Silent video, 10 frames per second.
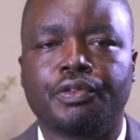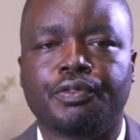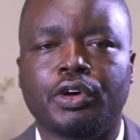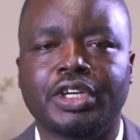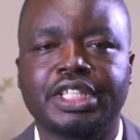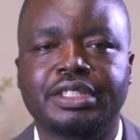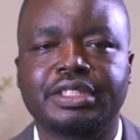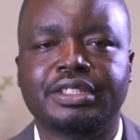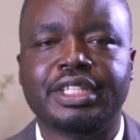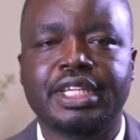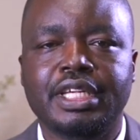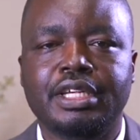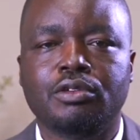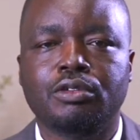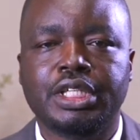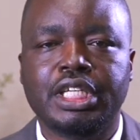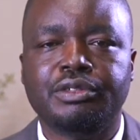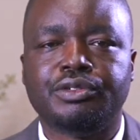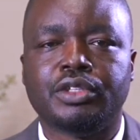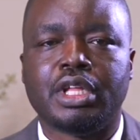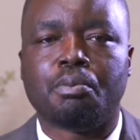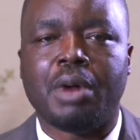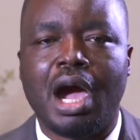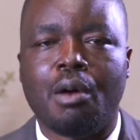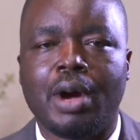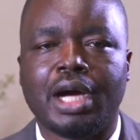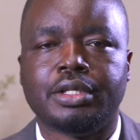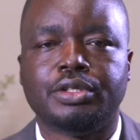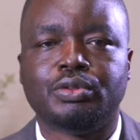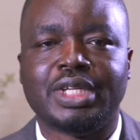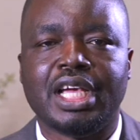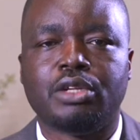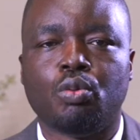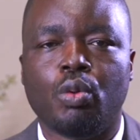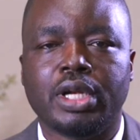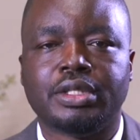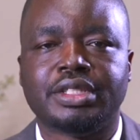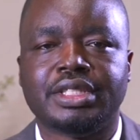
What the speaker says: for it is he who gives you the power to get wealth,